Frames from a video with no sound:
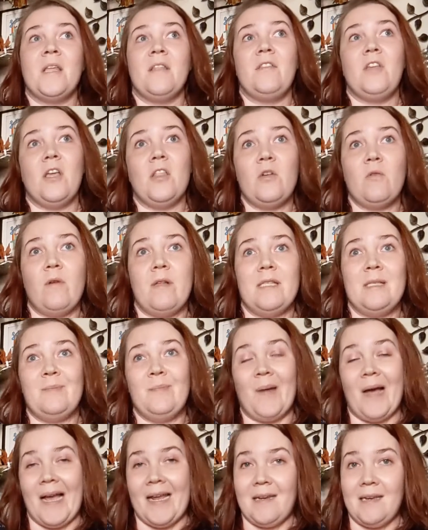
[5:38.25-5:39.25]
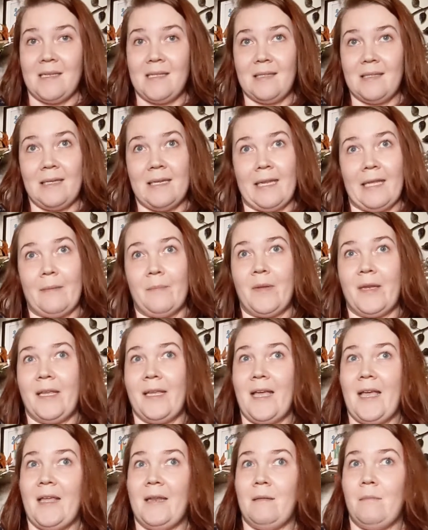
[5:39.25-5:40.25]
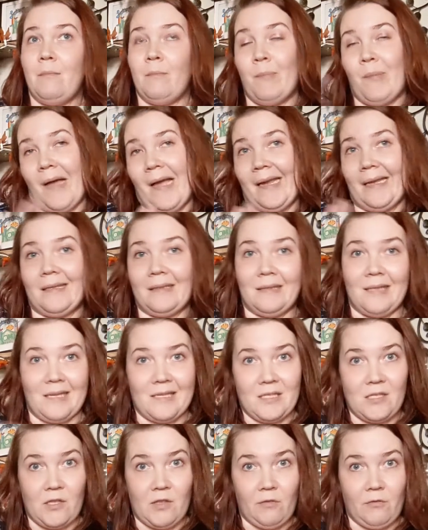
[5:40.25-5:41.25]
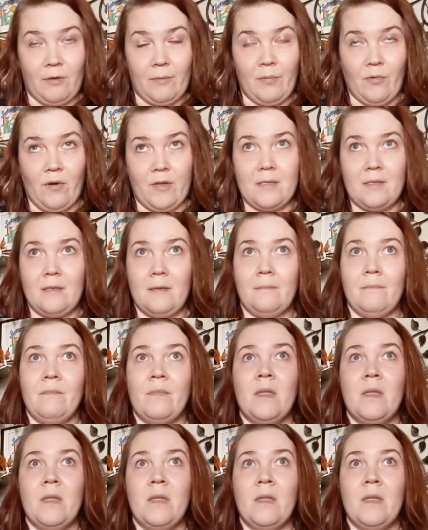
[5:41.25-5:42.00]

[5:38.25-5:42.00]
The other ones Biden is leading, but again, by less than 3 points.